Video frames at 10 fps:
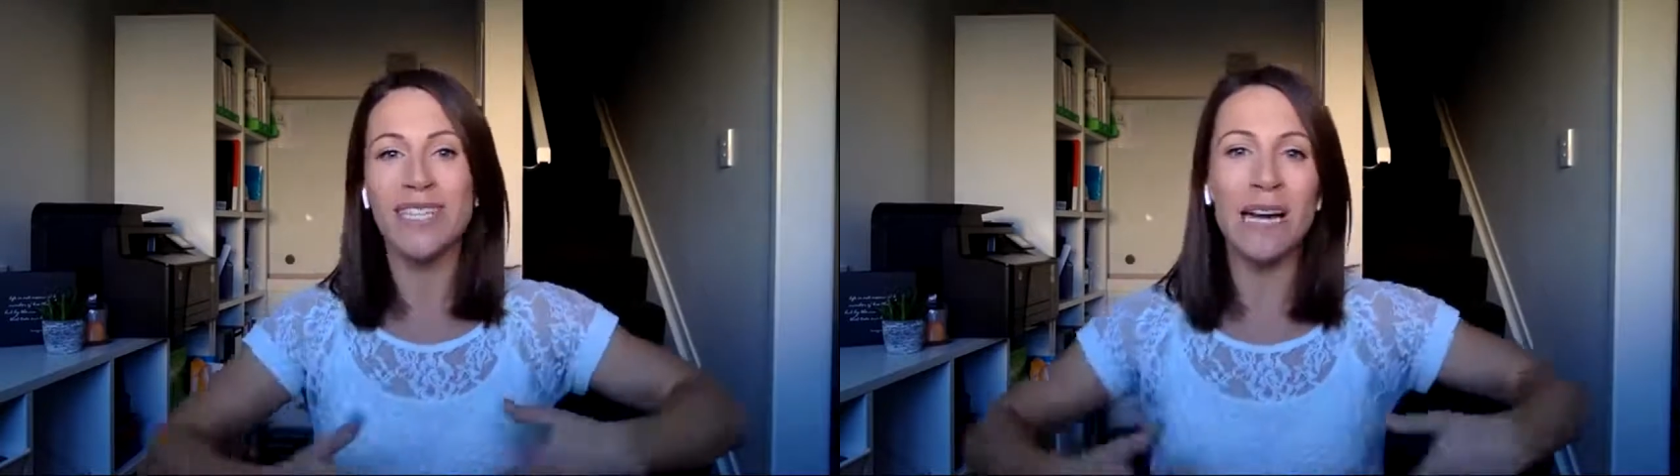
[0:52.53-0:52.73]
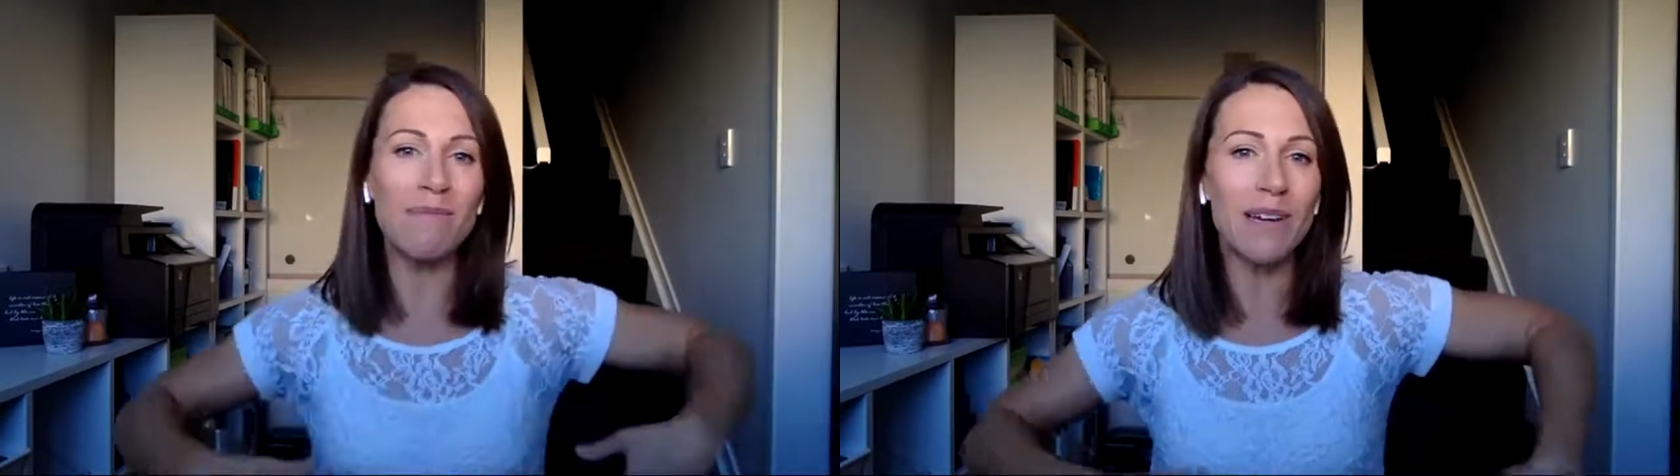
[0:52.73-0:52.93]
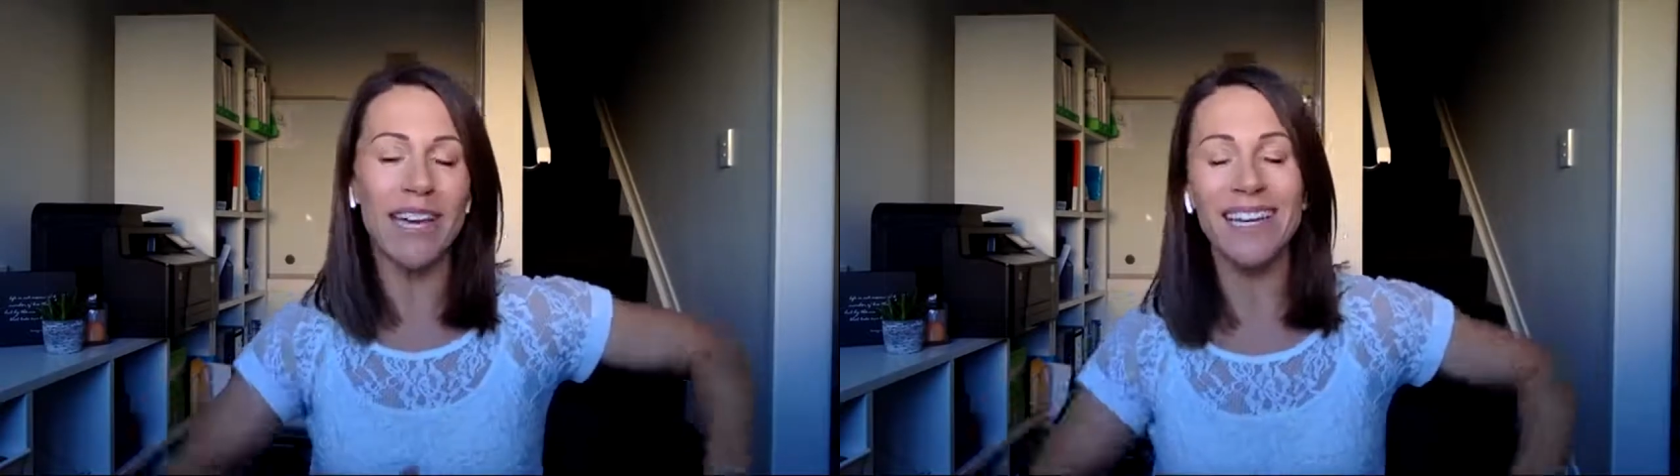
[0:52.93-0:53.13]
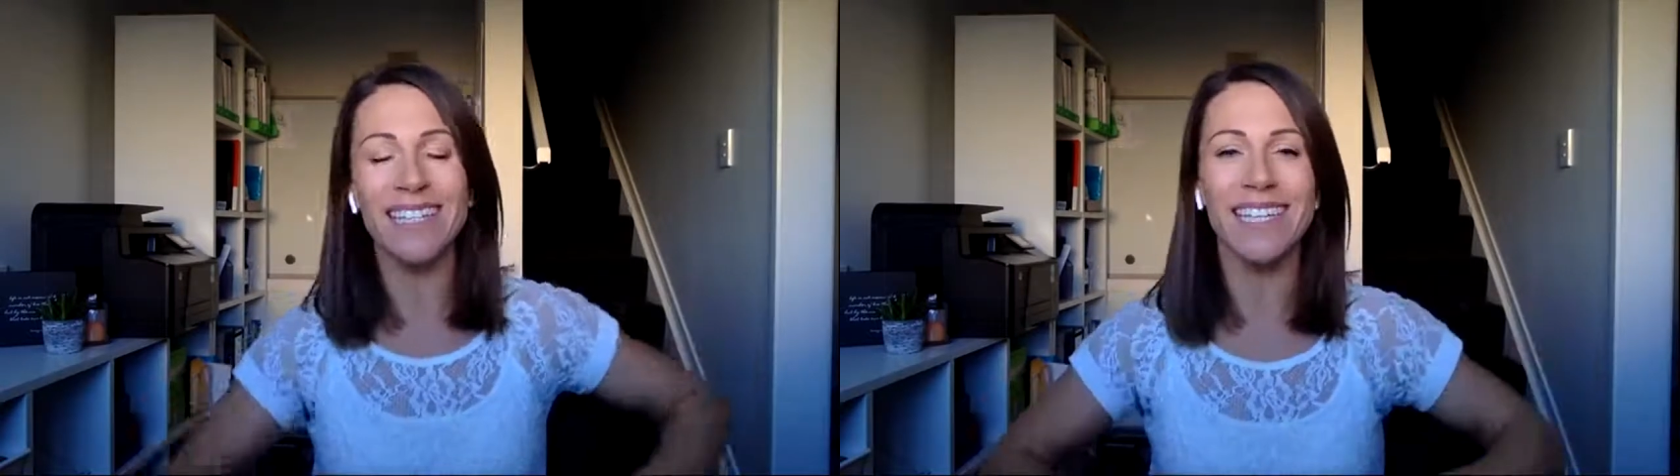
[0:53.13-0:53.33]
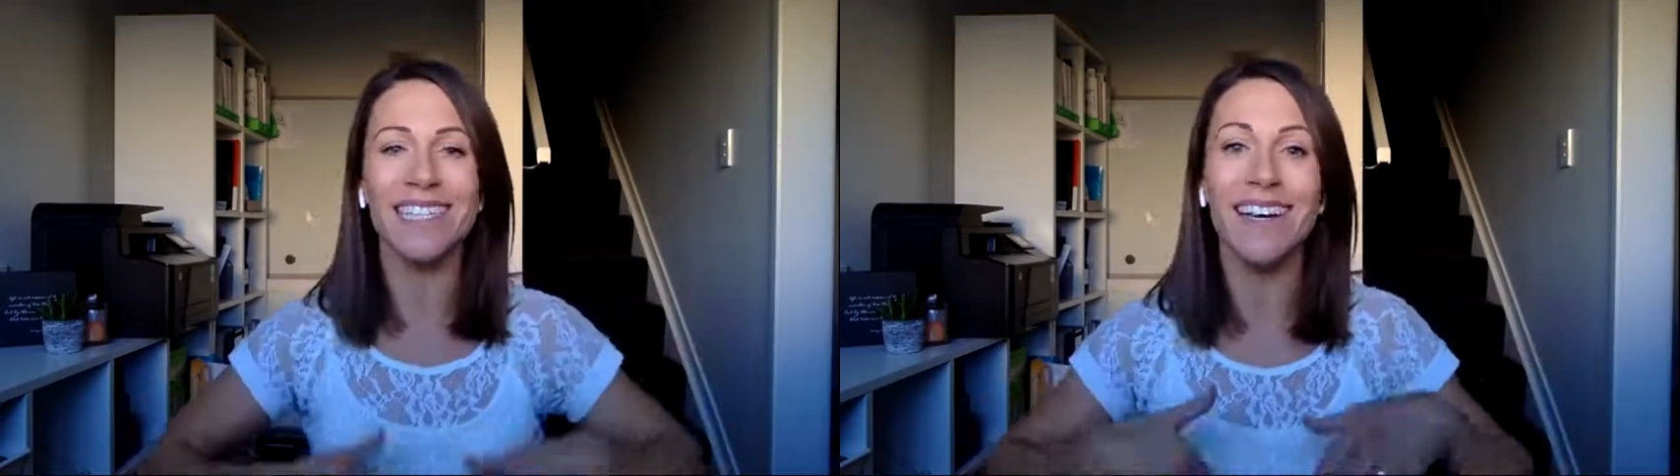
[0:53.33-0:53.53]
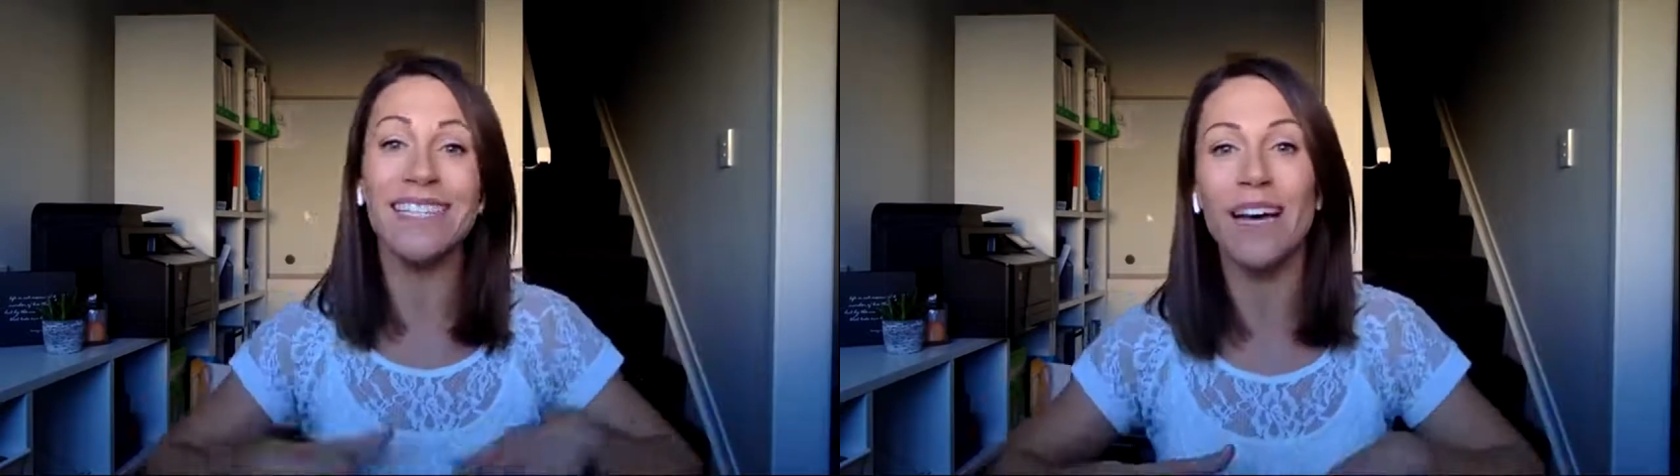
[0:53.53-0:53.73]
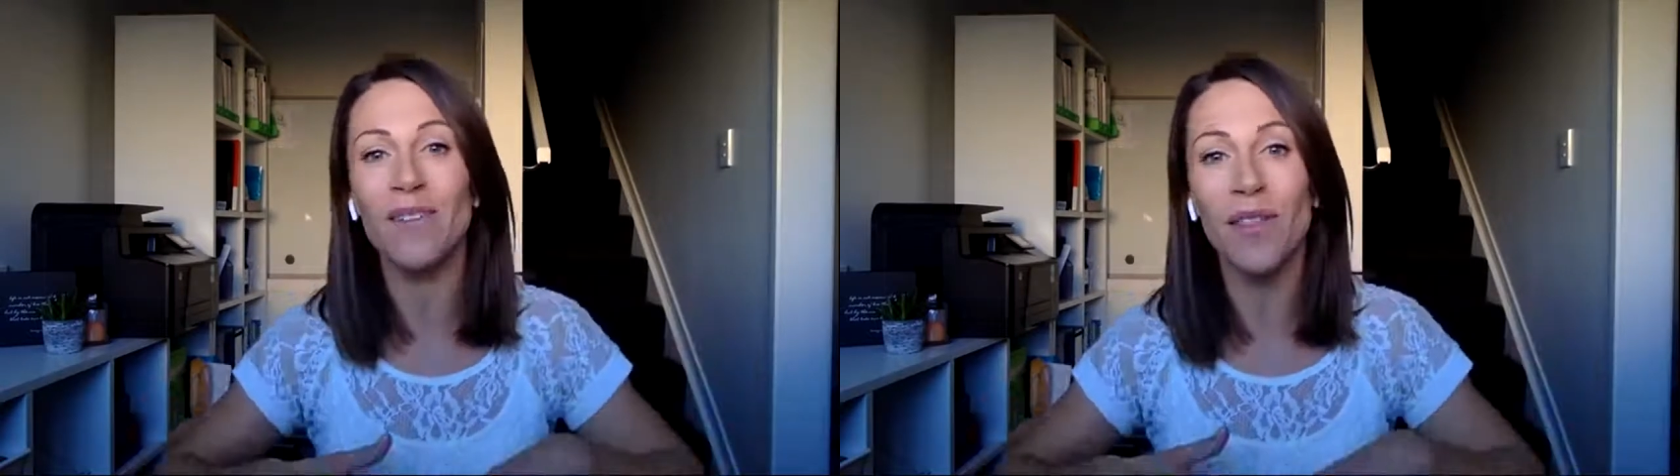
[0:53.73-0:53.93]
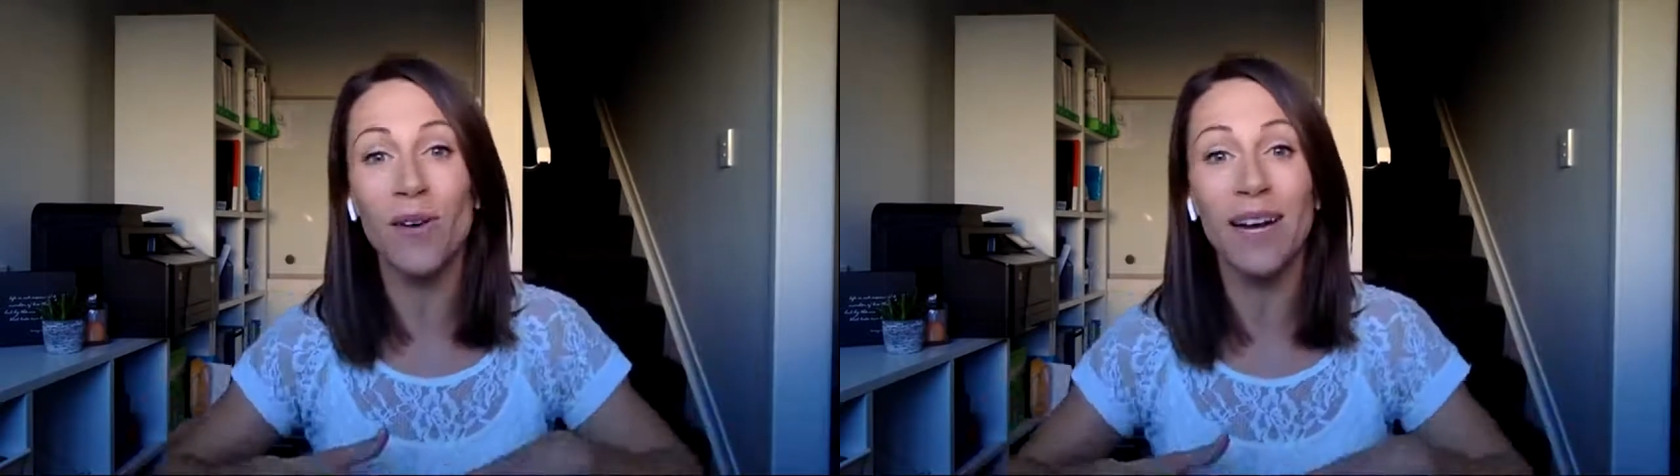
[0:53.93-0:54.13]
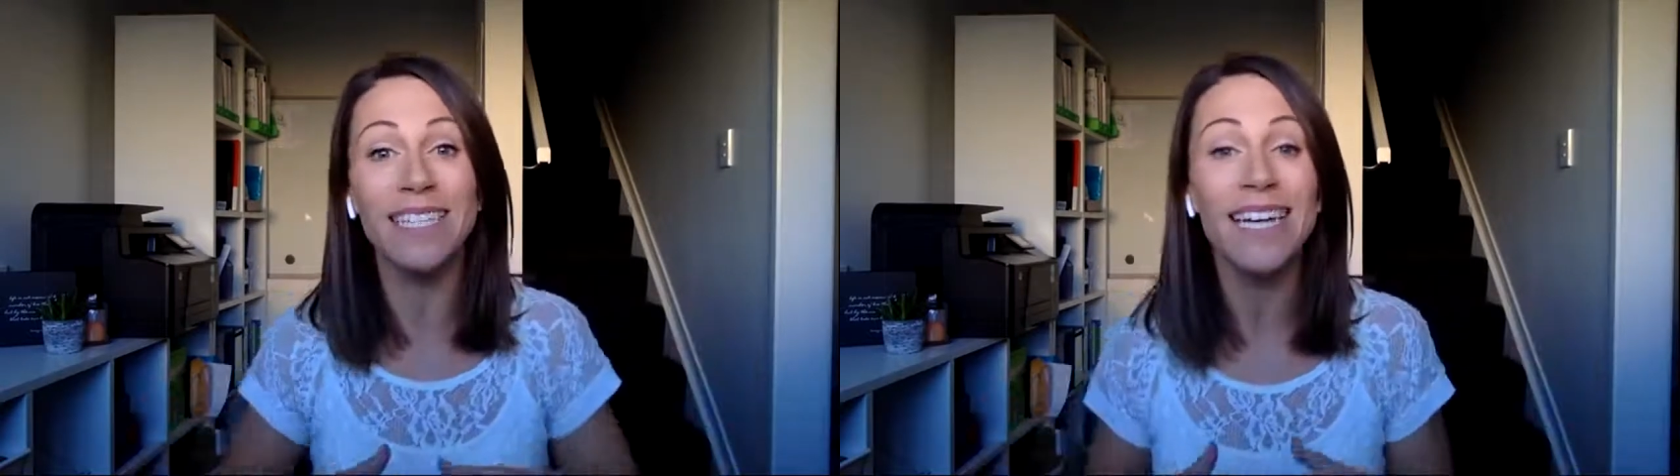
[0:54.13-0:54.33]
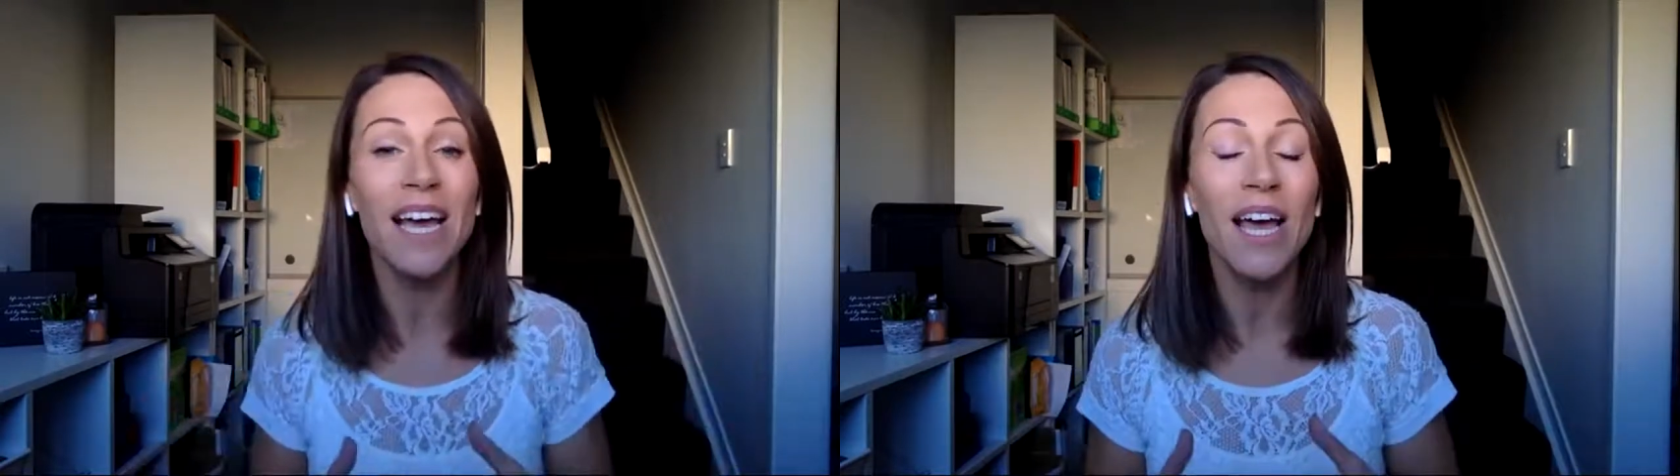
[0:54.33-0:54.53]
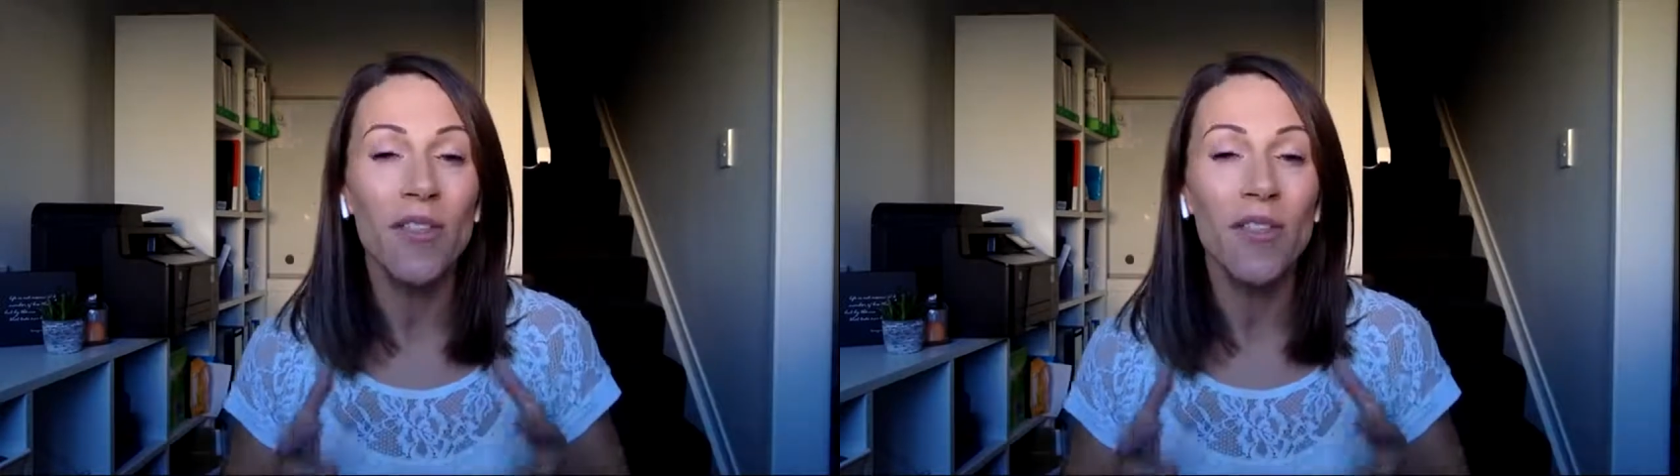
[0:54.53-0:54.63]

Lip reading: stomach, intestines out the other end.